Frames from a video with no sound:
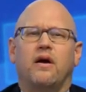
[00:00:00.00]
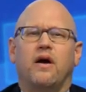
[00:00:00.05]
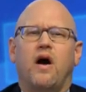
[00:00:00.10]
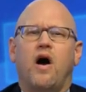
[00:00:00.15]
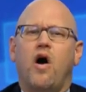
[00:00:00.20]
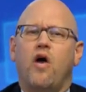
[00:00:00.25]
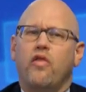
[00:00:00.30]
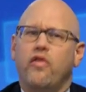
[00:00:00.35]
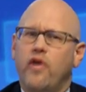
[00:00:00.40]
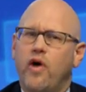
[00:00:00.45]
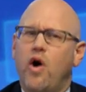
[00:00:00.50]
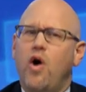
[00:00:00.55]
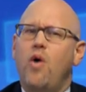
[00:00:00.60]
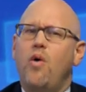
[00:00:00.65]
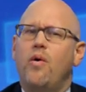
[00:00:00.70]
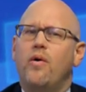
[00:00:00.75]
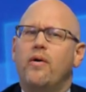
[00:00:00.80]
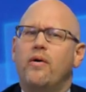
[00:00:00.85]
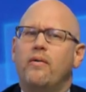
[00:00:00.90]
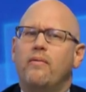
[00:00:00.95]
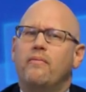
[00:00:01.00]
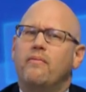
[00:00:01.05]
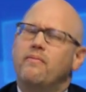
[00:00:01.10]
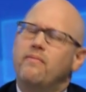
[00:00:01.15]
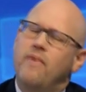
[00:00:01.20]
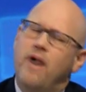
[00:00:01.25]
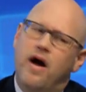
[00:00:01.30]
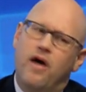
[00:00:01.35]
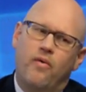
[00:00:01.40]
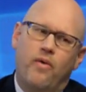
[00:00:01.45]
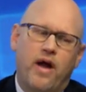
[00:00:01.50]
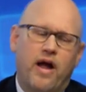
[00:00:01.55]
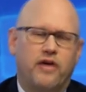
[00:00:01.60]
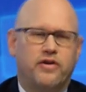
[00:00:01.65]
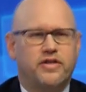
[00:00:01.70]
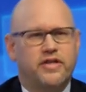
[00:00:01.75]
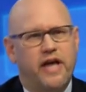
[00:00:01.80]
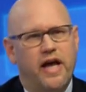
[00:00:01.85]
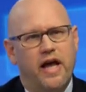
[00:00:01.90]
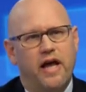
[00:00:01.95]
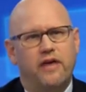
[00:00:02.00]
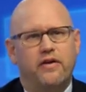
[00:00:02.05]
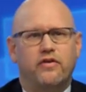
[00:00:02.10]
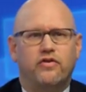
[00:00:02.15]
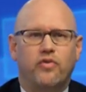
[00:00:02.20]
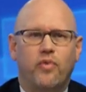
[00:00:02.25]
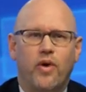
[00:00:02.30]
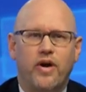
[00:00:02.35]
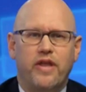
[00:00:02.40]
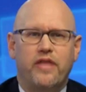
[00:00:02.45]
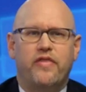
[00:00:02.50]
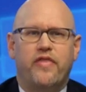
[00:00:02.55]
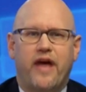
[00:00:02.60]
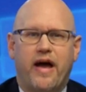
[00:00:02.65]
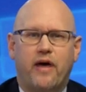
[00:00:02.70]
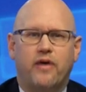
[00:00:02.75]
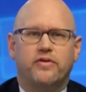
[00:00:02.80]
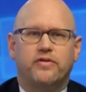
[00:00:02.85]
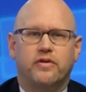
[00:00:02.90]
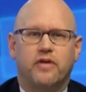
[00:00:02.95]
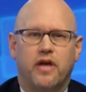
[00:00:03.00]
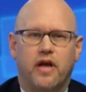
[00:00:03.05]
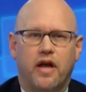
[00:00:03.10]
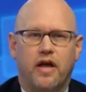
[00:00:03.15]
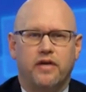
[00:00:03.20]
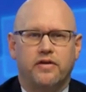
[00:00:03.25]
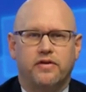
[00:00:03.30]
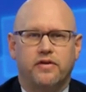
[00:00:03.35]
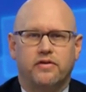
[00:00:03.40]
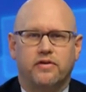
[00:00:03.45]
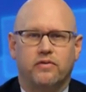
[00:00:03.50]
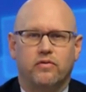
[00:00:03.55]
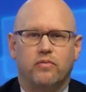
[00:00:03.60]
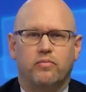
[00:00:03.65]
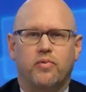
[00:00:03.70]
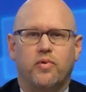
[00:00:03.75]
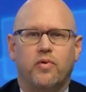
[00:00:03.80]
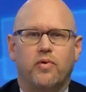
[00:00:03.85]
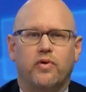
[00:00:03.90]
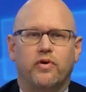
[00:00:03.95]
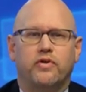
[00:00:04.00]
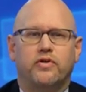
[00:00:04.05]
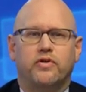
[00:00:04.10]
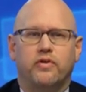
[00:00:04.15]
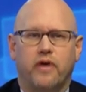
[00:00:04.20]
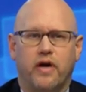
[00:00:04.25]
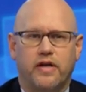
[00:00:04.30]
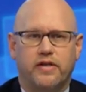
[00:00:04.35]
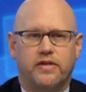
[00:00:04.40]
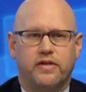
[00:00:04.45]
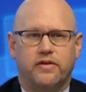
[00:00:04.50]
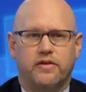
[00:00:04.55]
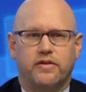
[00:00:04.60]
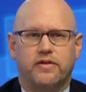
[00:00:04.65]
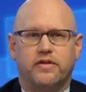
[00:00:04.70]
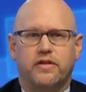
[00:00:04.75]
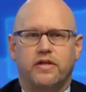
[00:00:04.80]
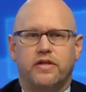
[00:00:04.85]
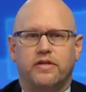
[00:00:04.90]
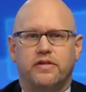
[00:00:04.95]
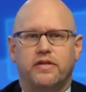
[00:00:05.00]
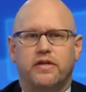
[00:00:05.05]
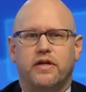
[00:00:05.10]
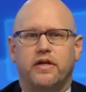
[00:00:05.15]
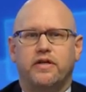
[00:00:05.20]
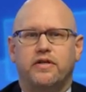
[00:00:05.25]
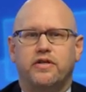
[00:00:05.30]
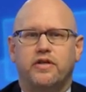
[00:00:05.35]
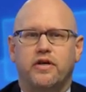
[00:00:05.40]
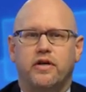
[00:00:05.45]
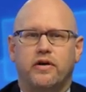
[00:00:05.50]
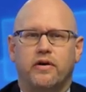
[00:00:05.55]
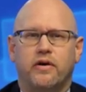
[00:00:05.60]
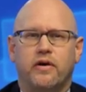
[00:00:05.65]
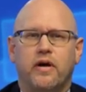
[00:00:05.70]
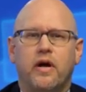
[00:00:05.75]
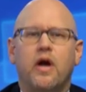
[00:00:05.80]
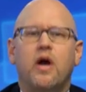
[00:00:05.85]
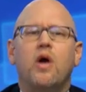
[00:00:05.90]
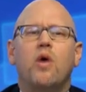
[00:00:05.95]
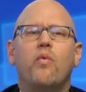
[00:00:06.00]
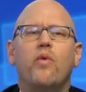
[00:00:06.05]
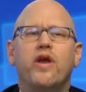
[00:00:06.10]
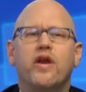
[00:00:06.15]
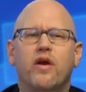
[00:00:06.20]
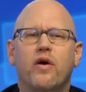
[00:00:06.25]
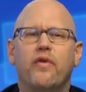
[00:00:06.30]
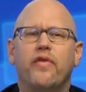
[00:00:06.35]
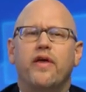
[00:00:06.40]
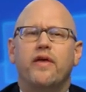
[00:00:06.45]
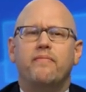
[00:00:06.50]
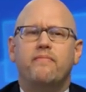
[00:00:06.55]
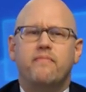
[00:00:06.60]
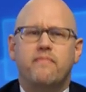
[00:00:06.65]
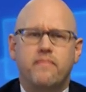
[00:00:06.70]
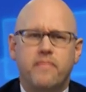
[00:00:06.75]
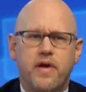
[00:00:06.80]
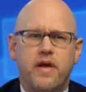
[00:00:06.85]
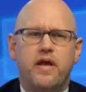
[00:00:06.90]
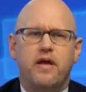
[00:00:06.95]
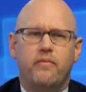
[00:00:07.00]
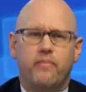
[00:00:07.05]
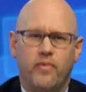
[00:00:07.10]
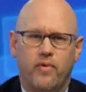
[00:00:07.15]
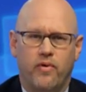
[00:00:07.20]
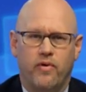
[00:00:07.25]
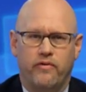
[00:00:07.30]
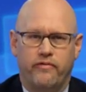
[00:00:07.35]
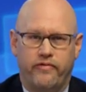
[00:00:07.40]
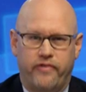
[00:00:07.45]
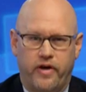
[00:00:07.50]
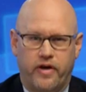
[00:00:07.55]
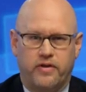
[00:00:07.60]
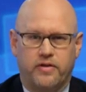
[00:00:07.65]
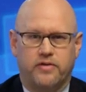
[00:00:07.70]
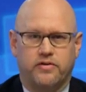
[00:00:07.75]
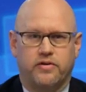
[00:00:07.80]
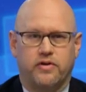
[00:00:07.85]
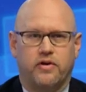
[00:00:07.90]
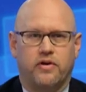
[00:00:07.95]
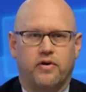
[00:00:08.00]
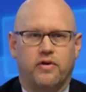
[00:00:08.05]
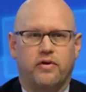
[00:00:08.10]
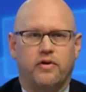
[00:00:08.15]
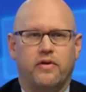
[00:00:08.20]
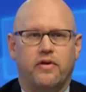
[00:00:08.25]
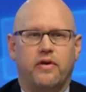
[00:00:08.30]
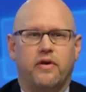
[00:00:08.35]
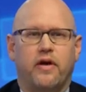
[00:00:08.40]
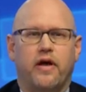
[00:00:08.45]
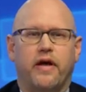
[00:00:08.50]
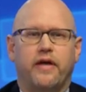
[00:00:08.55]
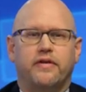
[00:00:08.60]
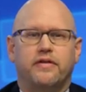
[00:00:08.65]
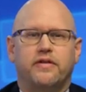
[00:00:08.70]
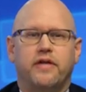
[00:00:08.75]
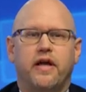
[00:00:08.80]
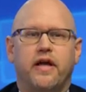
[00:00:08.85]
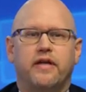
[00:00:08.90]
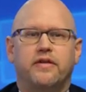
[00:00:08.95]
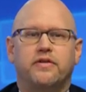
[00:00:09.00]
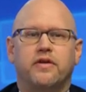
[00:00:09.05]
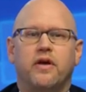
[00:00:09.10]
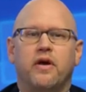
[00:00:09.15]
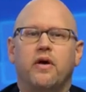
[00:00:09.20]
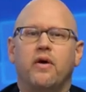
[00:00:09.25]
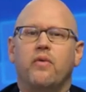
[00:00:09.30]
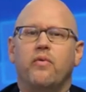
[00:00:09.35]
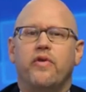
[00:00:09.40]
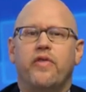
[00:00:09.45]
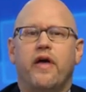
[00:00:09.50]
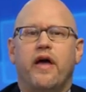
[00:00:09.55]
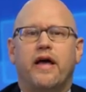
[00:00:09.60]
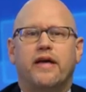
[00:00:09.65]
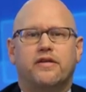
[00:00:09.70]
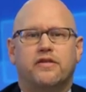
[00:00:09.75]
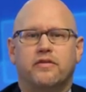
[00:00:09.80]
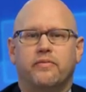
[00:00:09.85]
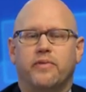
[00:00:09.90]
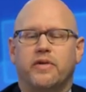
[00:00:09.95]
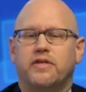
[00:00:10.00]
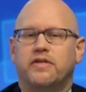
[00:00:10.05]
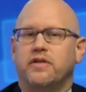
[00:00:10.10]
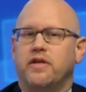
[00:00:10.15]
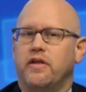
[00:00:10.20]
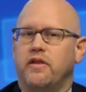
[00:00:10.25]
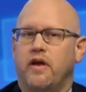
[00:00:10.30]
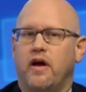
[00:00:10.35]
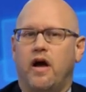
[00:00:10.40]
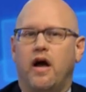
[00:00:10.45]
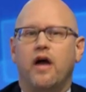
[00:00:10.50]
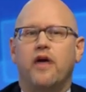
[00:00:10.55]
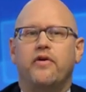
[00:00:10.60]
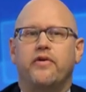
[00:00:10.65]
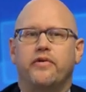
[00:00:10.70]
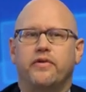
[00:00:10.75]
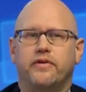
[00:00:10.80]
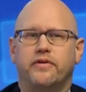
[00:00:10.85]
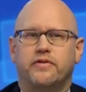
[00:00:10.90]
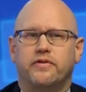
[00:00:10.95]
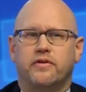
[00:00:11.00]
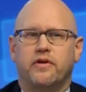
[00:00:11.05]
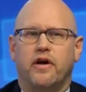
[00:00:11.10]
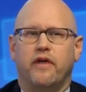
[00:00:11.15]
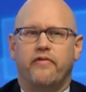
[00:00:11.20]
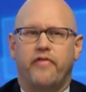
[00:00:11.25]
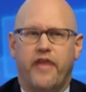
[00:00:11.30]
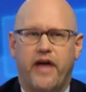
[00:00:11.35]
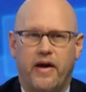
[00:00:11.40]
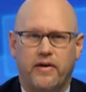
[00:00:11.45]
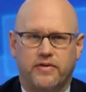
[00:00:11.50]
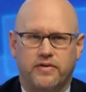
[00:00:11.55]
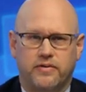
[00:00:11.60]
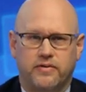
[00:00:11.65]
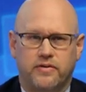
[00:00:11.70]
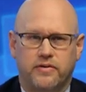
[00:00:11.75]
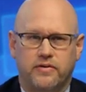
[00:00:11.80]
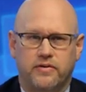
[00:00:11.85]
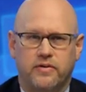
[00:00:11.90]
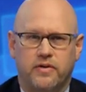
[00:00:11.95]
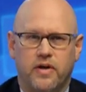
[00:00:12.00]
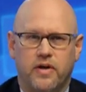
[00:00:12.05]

Although around 10 to 20,000 cases are reported to us at the CDC each year, we know that many more infections occur in the United States with estimates in the hundreds of thousands.